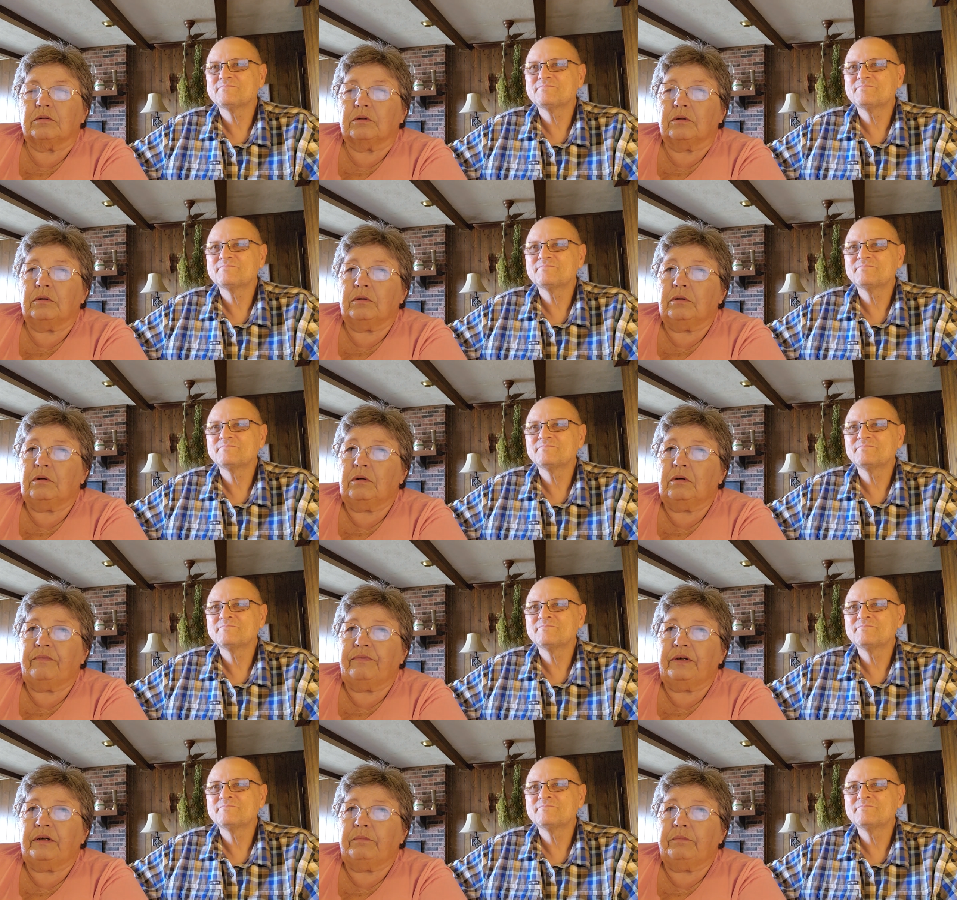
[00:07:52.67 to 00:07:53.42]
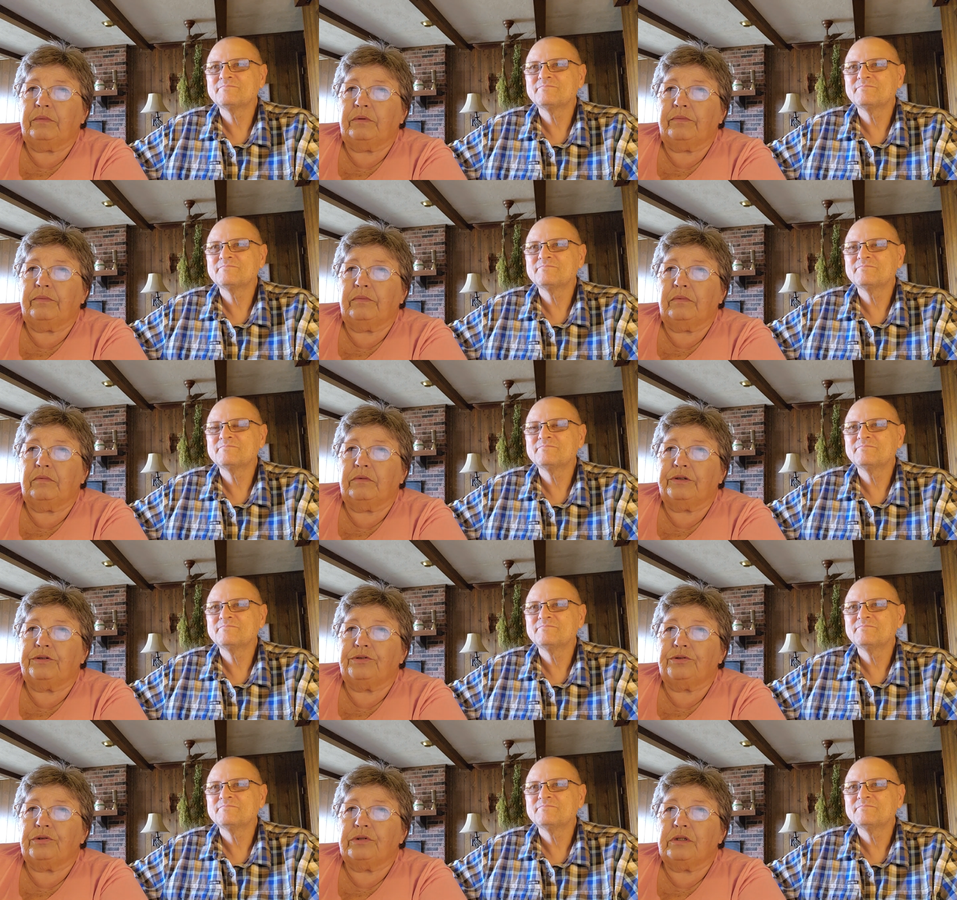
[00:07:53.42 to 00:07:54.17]
Speaker 1: I don't know if I'm
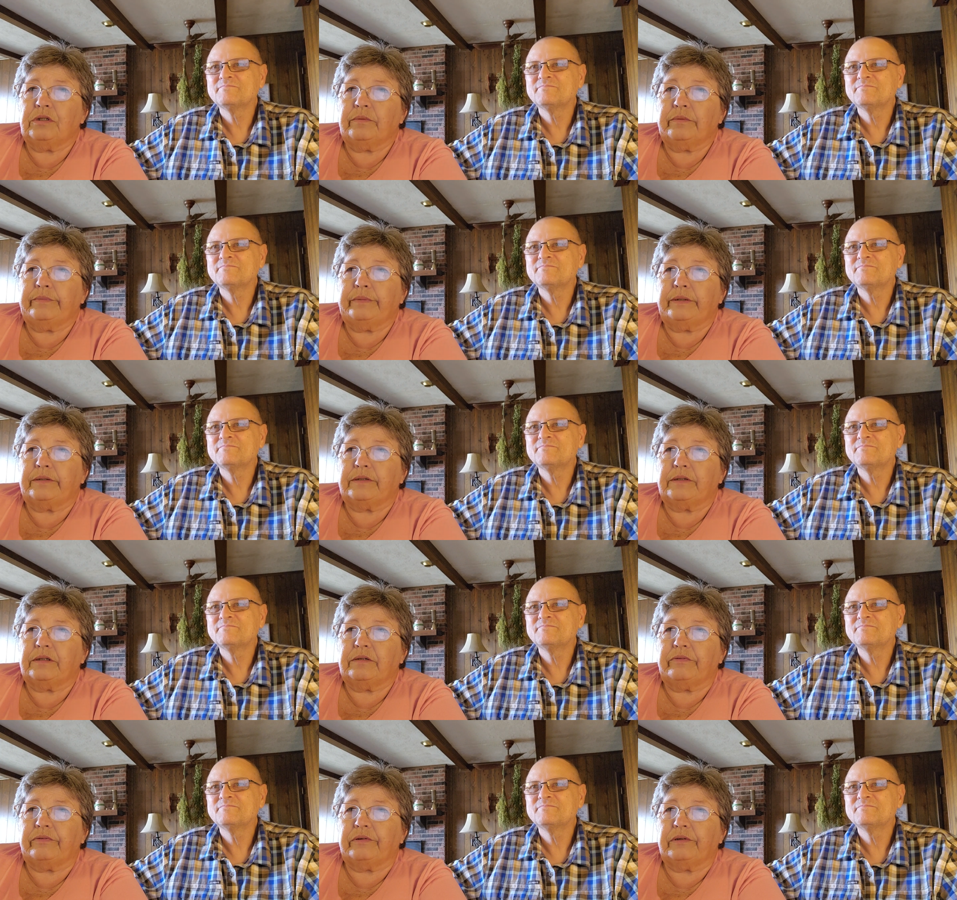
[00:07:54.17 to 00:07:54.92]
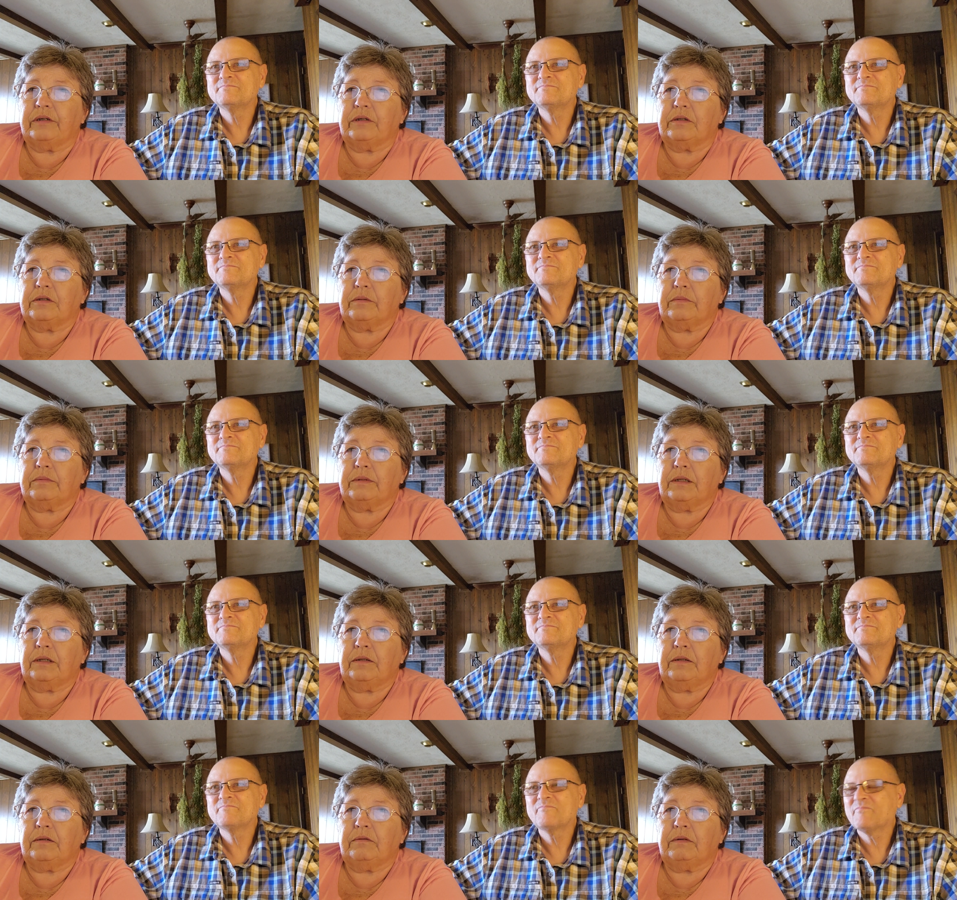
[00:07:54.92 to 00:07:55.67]
rejoicing in my sufferings. I'm
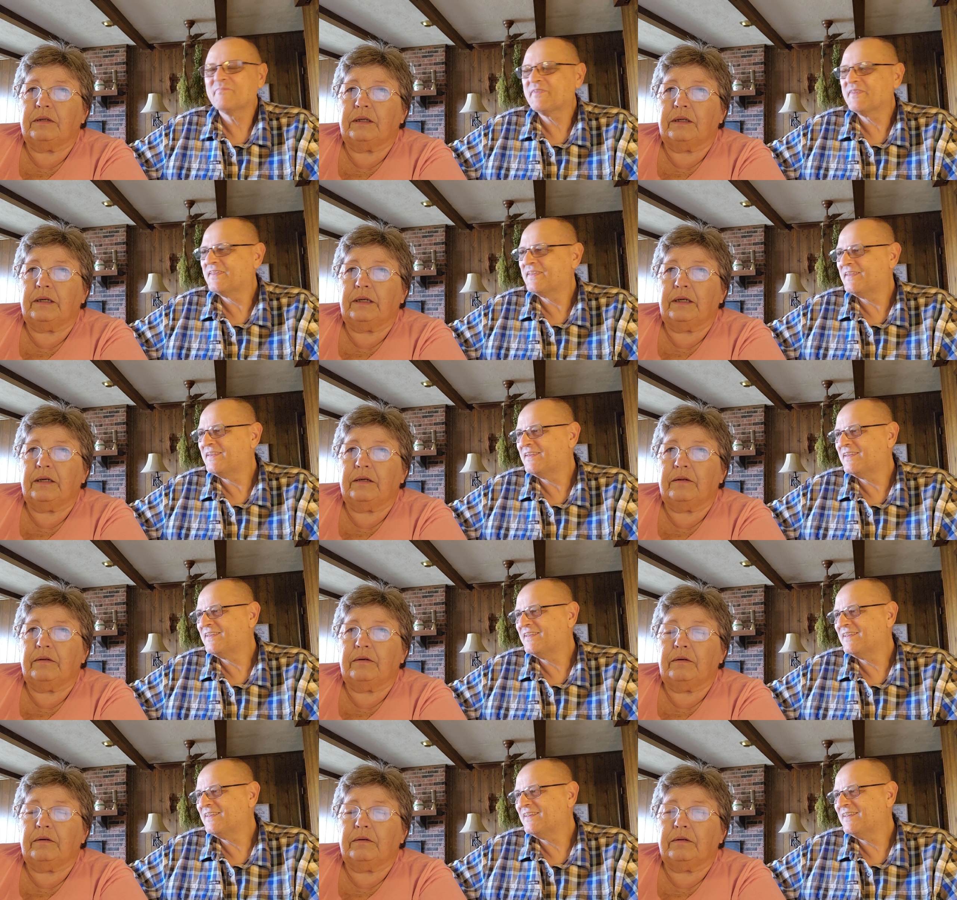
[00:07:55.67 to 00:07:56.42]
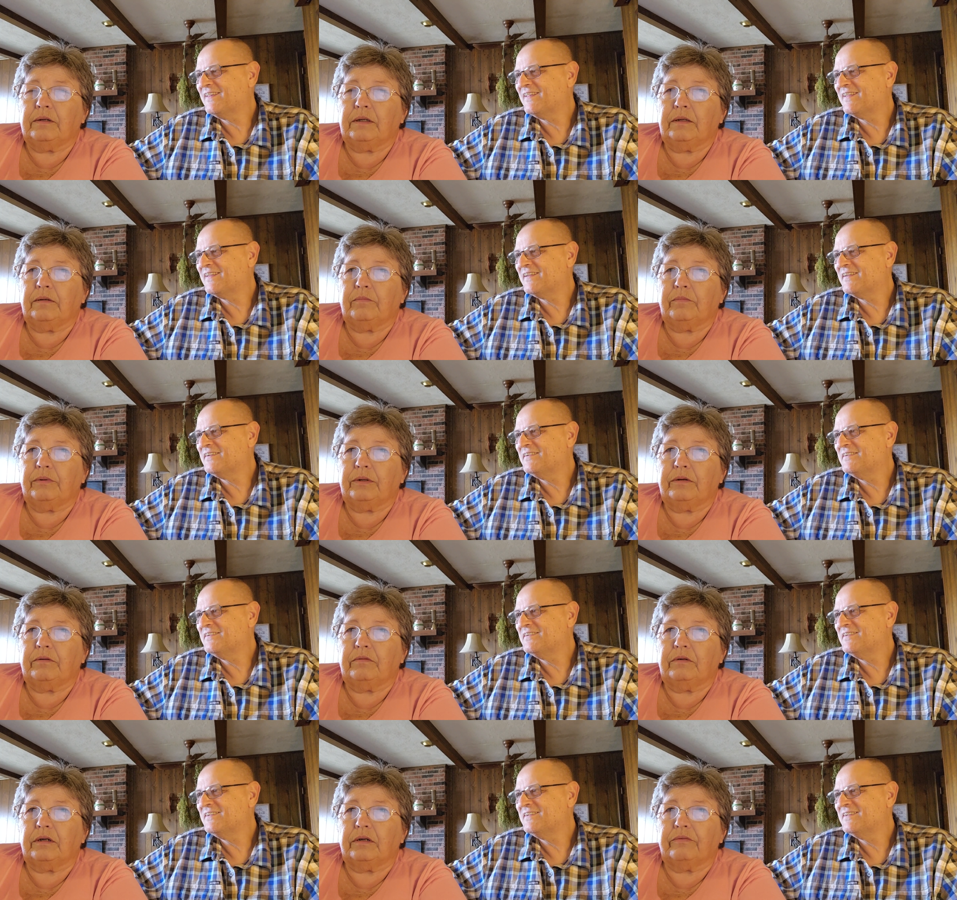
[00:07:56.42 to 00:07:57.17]
telling you right now, they're getting
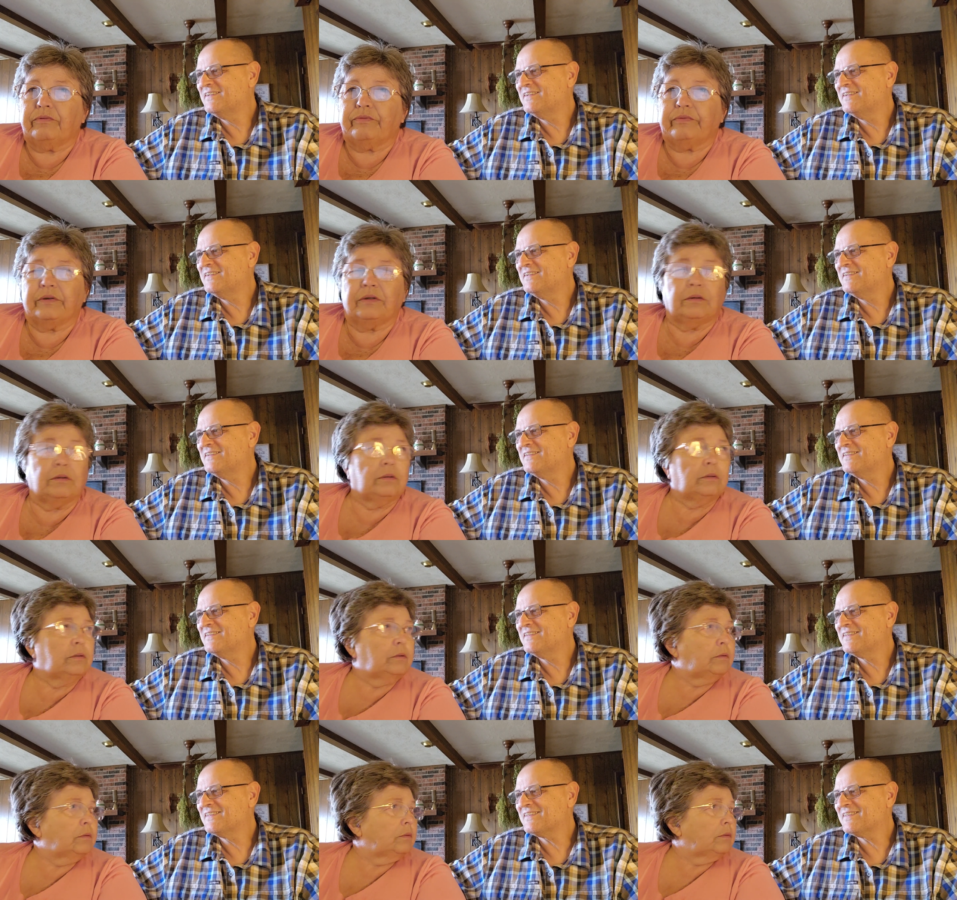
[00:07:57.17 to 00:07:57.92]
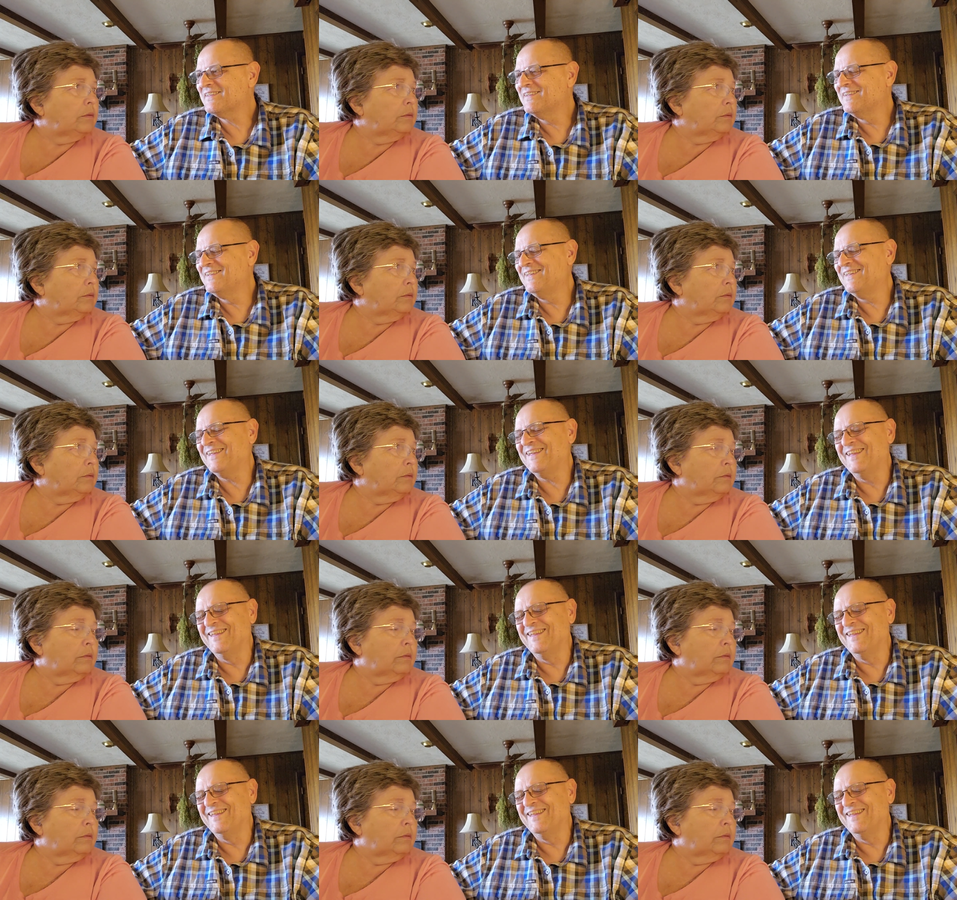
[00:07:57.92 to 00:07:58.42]
pretty rough.